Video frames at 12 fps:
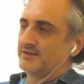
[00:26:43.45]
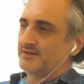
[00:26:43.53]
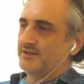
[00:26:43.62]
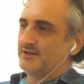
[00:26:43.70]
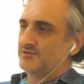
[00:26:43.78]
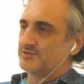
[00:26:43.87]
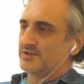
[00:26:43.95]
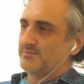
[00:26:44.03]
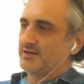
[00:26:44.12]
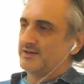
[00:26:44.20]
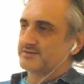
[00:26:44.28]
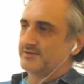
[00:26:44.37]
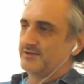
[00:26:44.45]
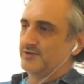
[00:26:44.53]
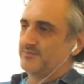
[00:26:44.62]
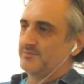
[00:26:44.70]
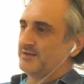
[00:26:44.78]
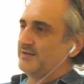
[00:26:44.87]
Here, using Miller's
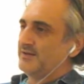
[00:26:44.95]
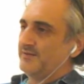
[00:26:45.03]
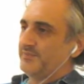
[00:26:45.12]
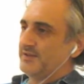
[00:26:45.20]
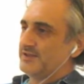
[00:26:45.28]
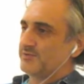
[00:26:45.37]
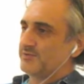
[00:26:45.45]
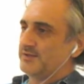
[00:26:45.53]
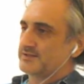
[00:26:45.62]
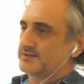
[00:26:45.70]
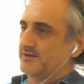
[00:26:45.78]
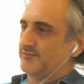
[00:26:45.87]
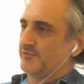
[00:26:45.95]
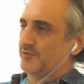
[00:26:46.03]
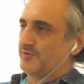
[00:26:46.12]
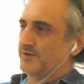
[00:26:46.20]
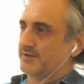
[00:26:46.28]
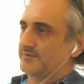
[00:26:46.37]
theorem is quite
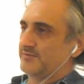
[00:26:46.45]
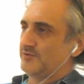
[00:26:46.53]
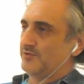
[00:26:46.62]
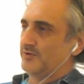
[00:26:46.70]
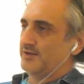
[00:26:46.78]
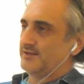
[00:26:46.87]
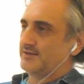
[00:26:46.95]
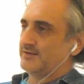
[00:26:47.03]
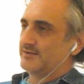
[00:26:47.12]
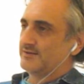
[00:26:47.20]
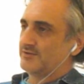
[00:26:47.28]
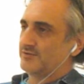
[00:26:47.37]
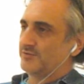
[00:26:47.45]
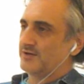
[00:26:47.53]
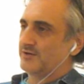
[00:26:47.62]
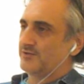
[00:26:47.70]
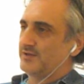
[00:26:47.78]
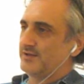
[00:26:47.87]
straightforward. You only need to
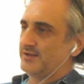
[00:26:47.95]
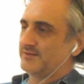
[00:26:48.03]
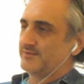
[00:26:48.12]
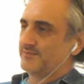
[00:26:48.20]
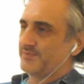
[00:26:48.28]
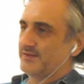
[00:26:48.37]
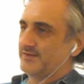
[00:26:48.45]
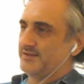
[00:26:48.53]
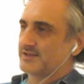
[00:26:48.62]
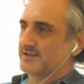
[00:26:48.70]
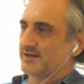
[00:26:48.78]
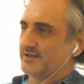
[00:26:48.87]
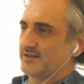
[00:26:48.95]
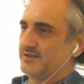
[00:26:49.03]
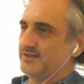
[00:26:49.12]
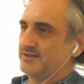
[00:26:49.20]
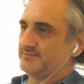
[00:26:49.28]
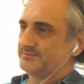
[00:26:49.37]
calculate this current
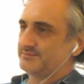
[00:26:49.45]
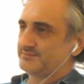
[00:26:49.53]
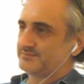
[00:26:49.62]
here,